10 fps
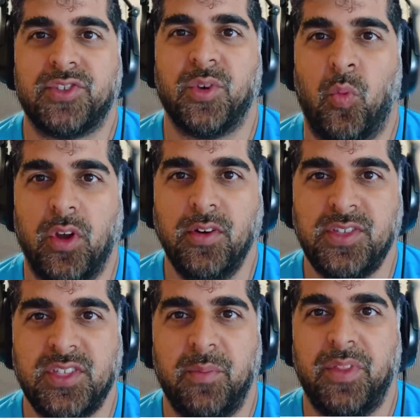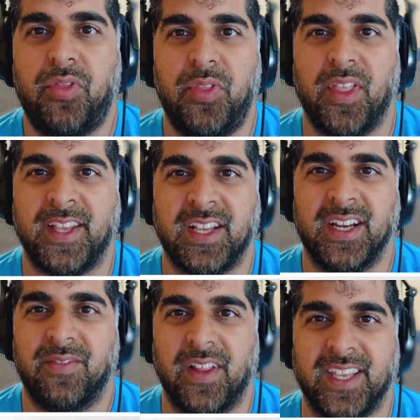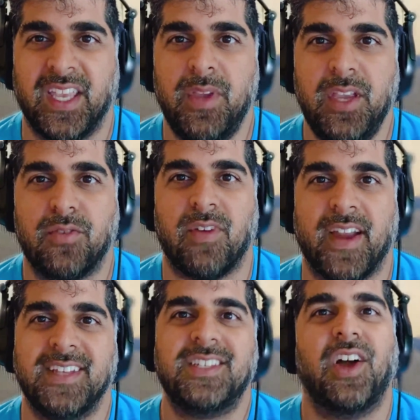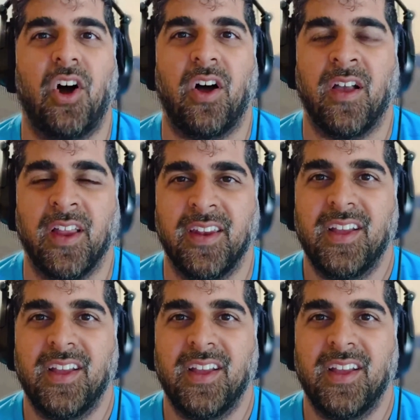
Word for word: So what are some of the like kind of like give me your rant on